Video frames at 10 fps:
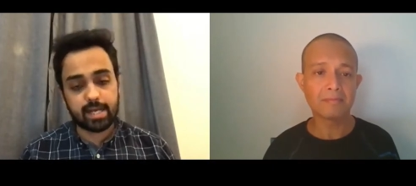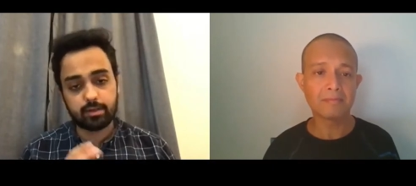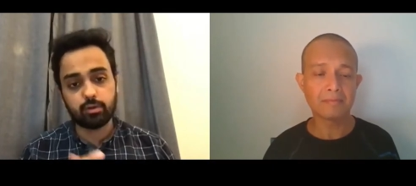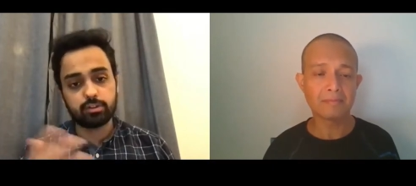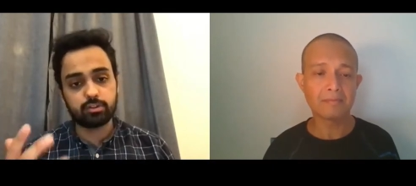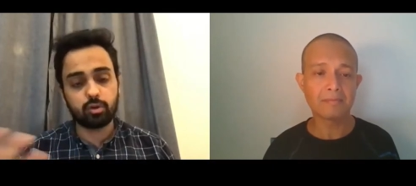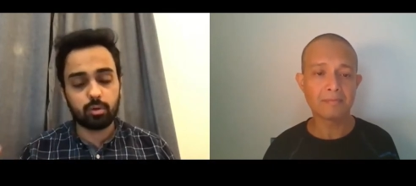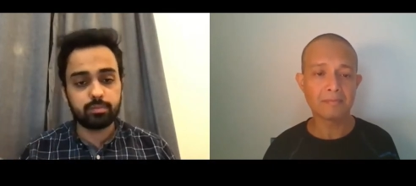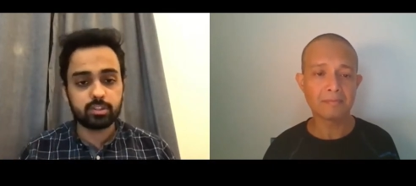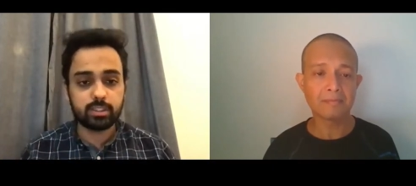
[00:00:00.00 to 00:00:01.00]
Speaker 1: also
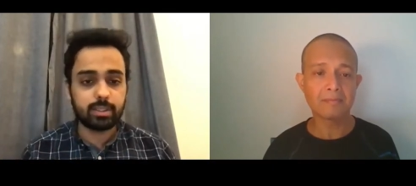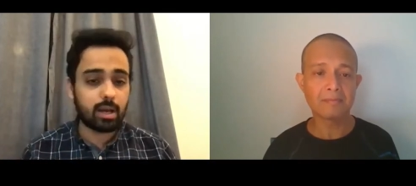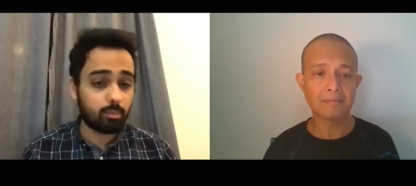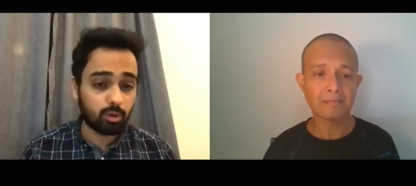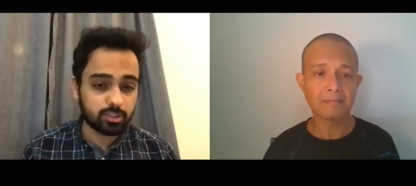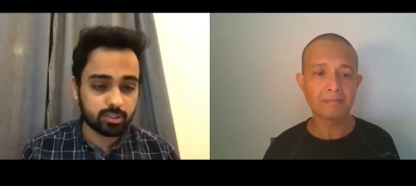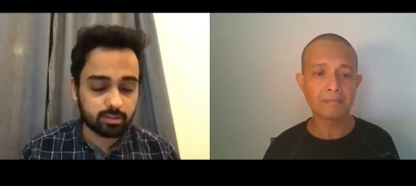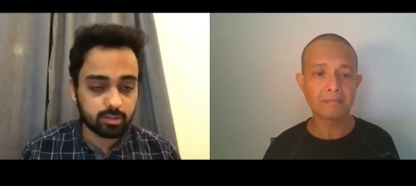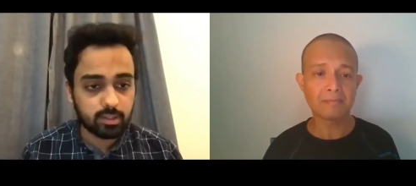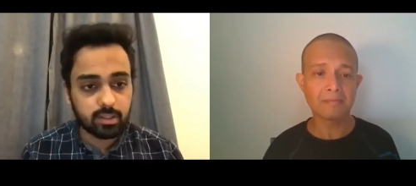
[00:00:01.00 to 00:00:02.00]
obviously i wasn't
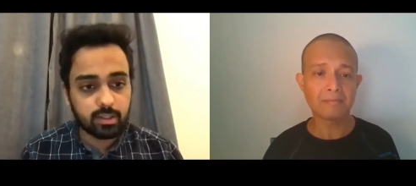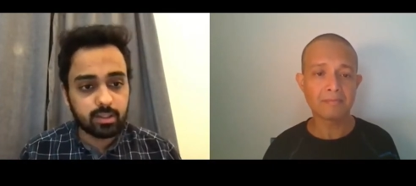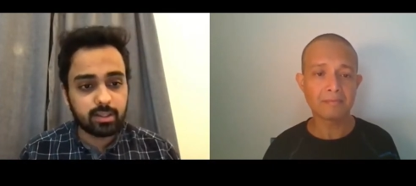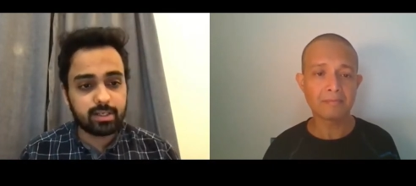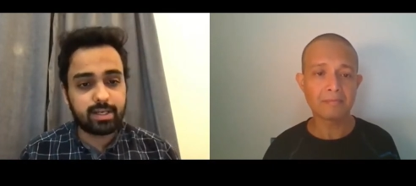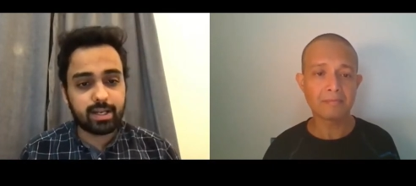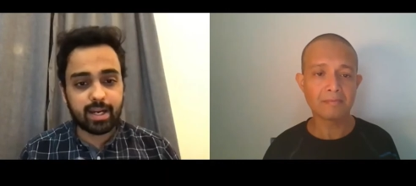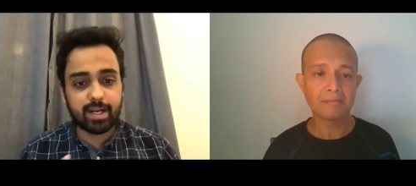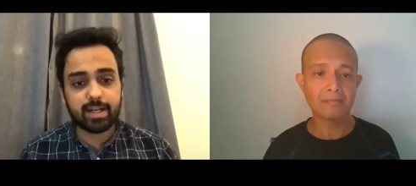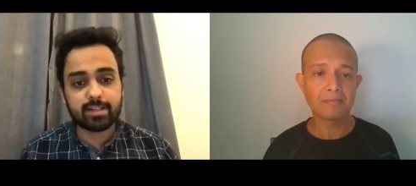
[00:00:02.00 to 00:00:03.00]

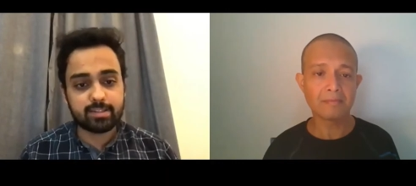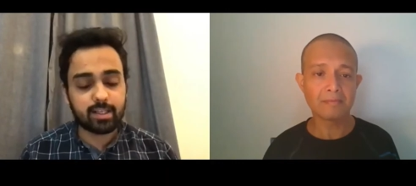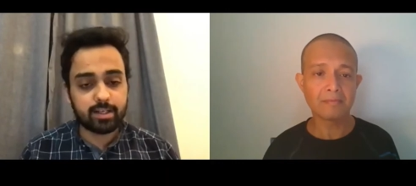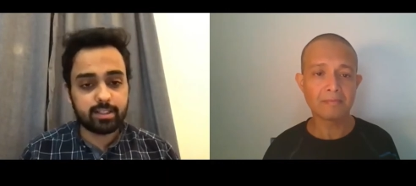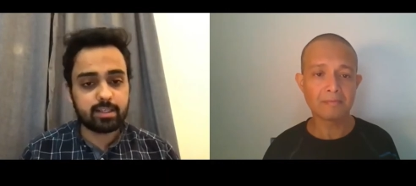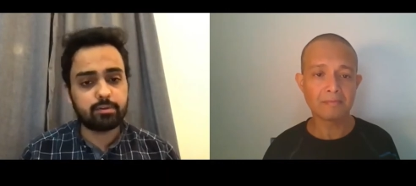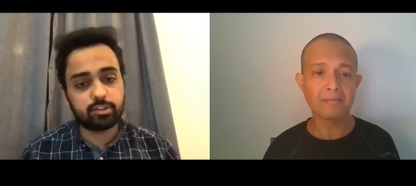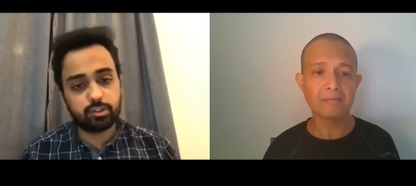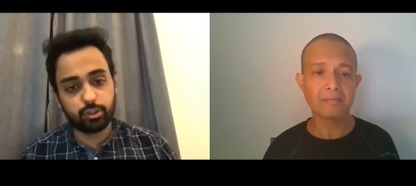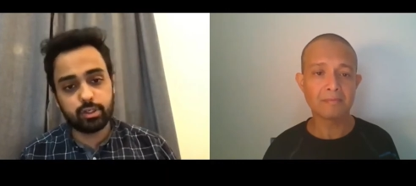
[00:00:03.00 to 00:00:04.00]
great at studies i was
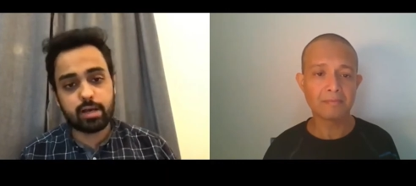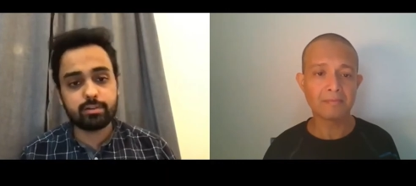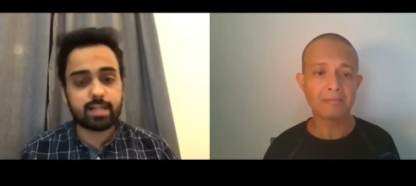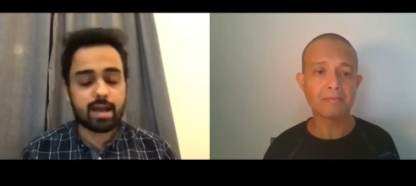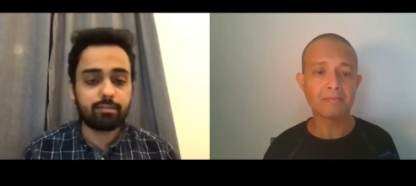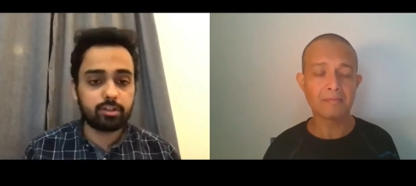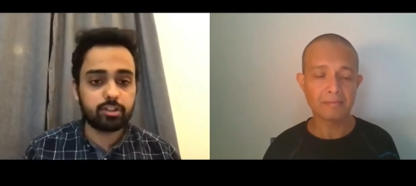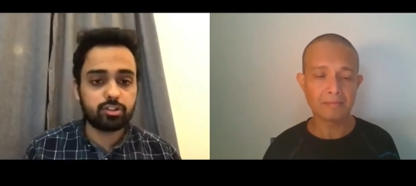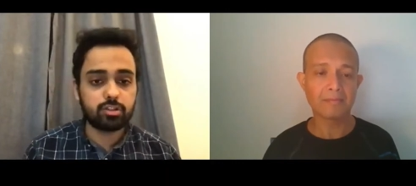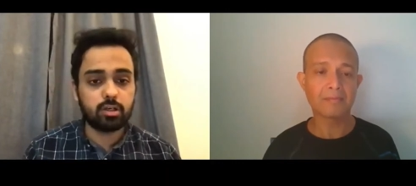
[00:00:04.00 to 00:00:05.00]
good i was
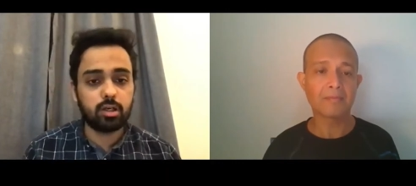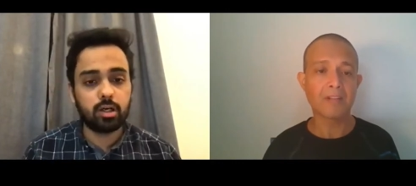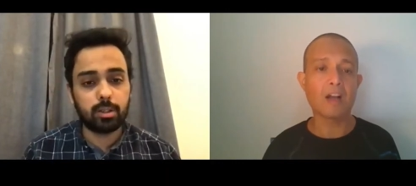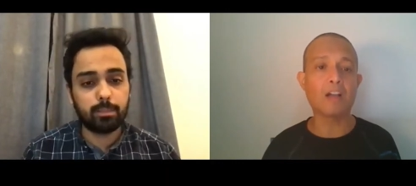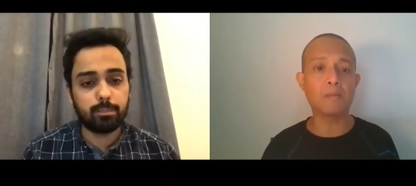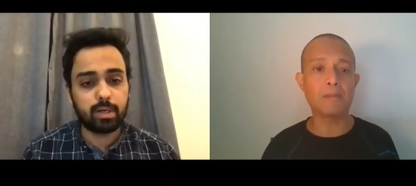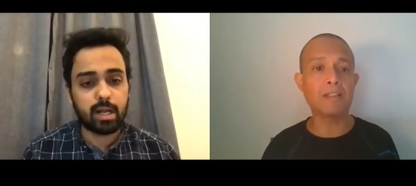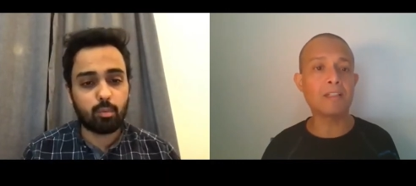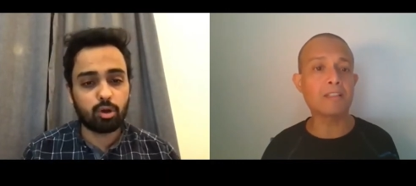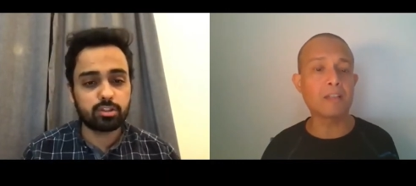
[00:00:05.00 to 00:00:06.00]
average um, oh you
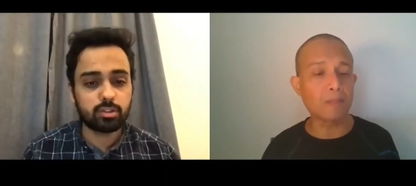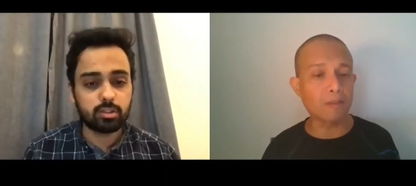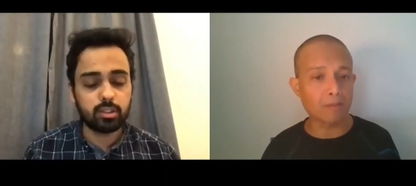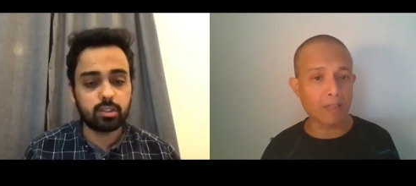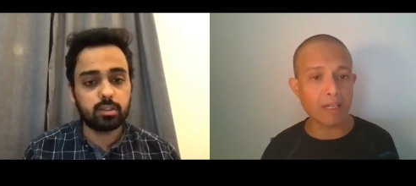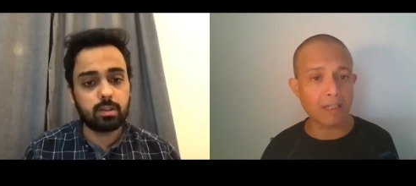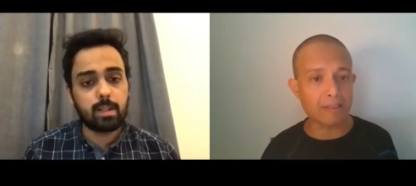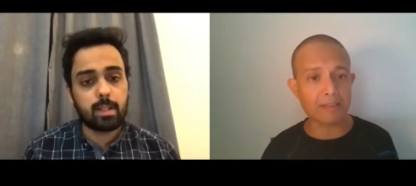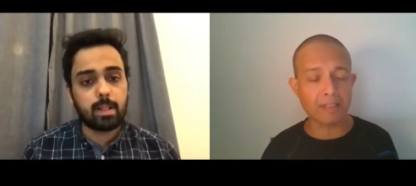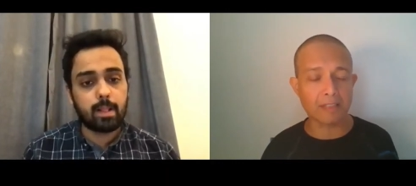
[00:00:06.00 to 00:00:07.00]
mean in
Speaker 2: terms of
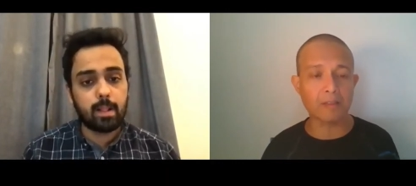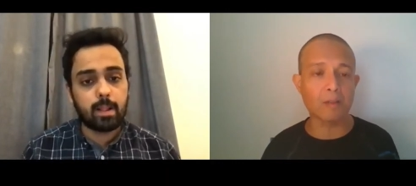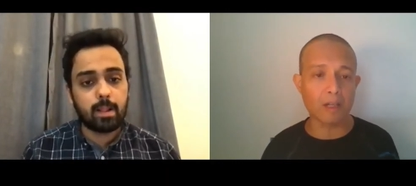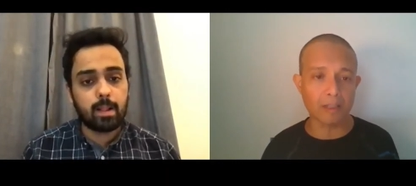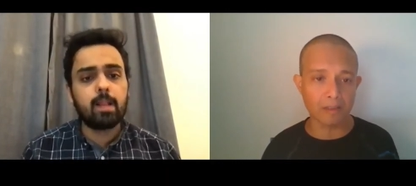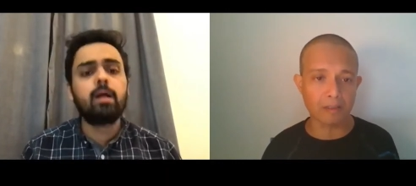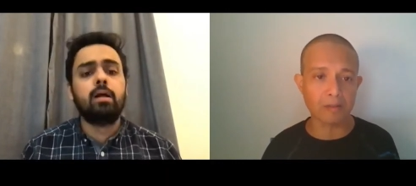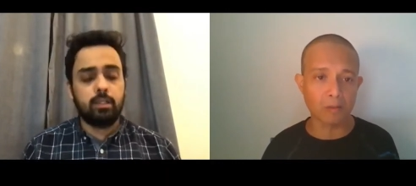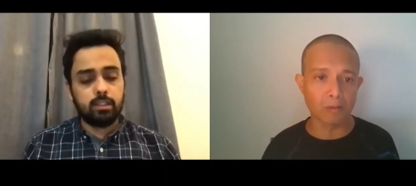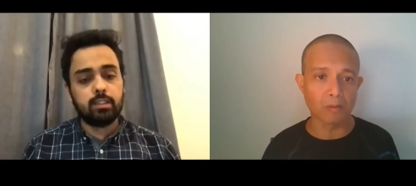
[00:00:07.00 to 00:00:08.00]
grades that you got in
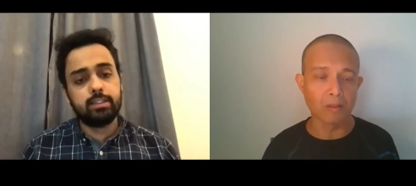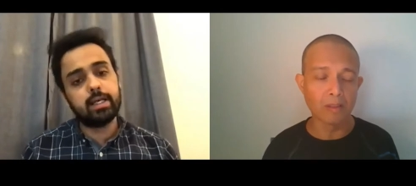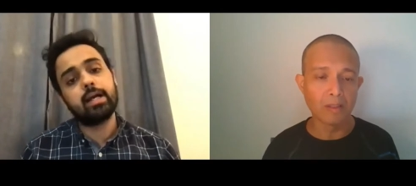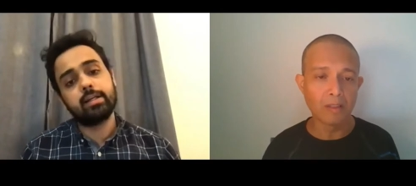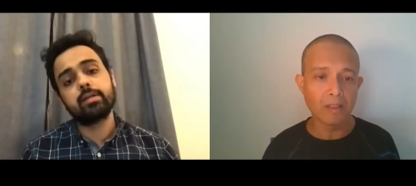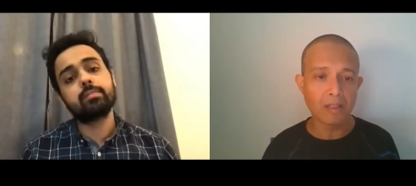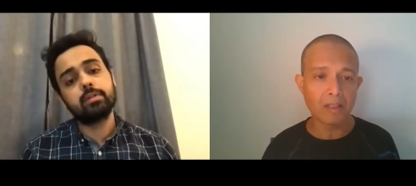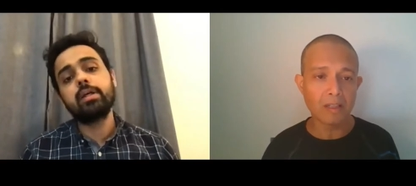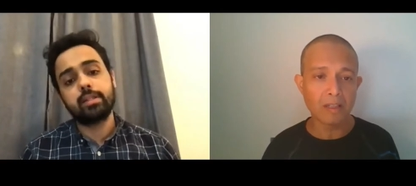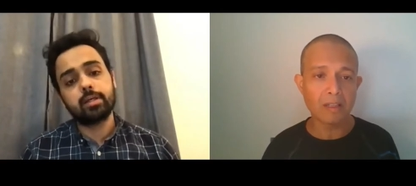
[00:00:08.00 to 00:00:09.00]
school yeah in, ter-
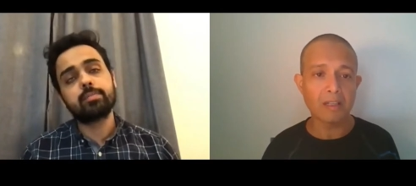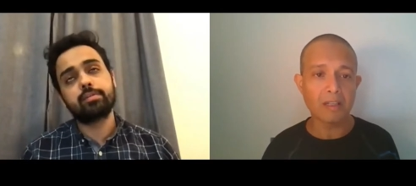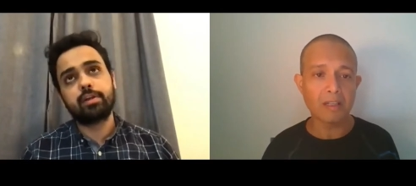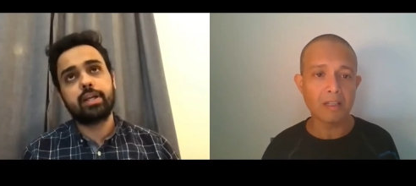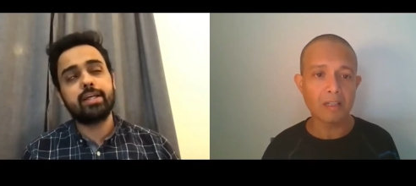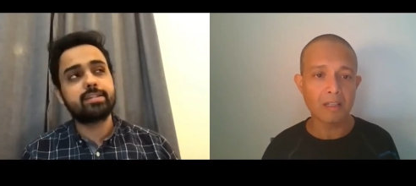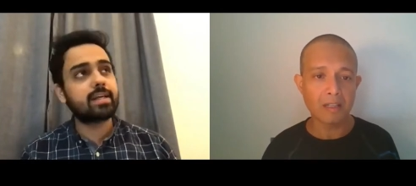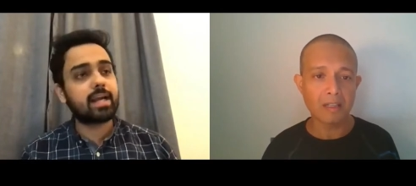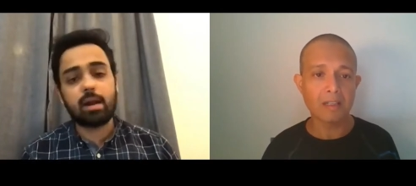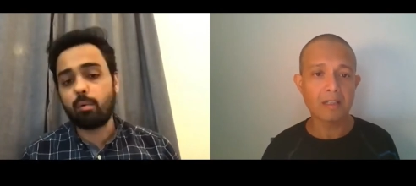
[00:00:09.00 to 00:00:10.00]
Speaker 1: in terms of grades
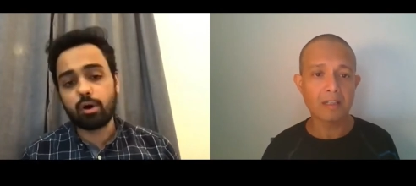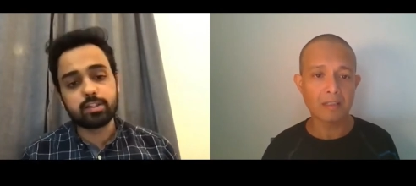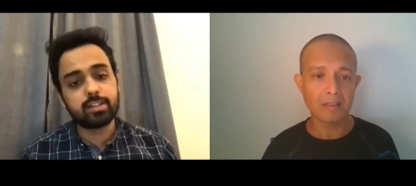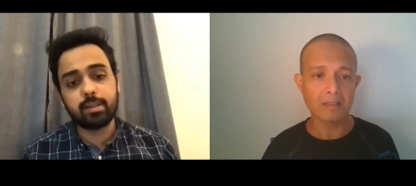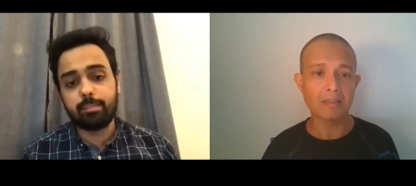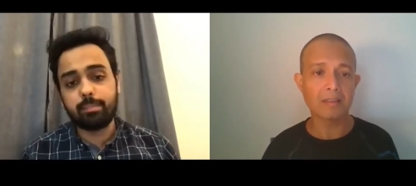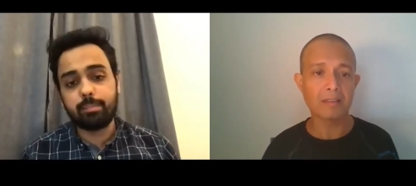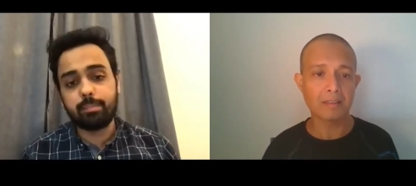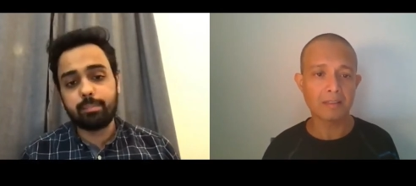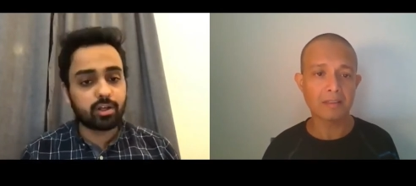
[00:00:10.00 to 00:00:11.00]
like i wasn't the
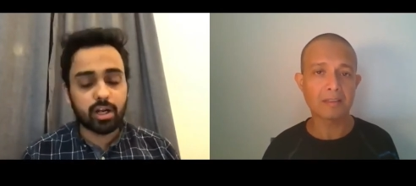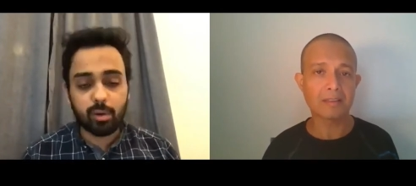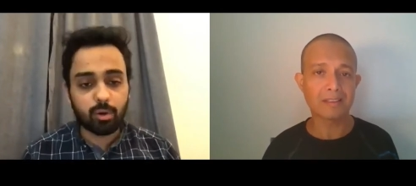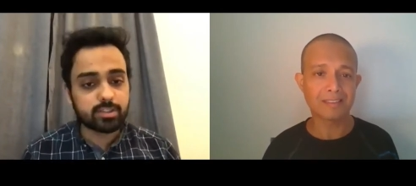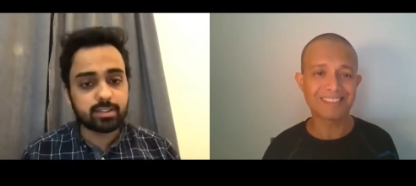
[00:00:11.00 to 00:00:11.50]
best or i wasn't